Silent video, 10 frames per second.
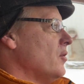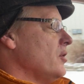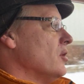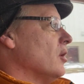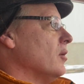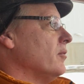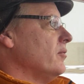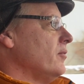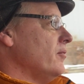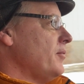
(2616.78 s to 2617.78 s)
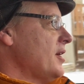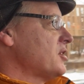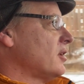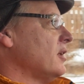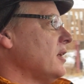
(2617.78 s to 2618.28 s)
you're
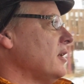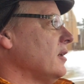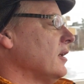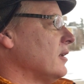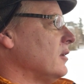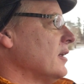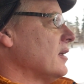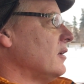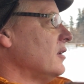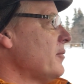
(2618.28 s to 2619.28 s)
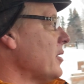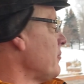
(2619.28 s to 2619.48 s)
basically it'll limit